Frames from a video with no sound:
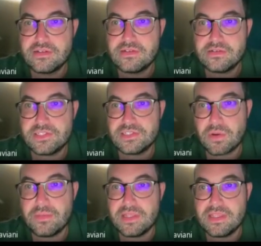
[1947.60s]
which is
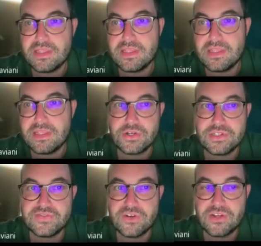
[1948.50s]
probably the best choice
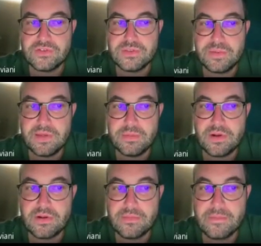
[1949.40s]
for a
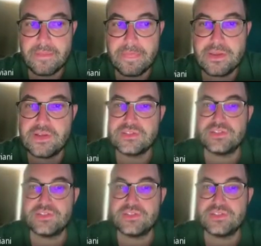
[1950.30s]
newspaper. Because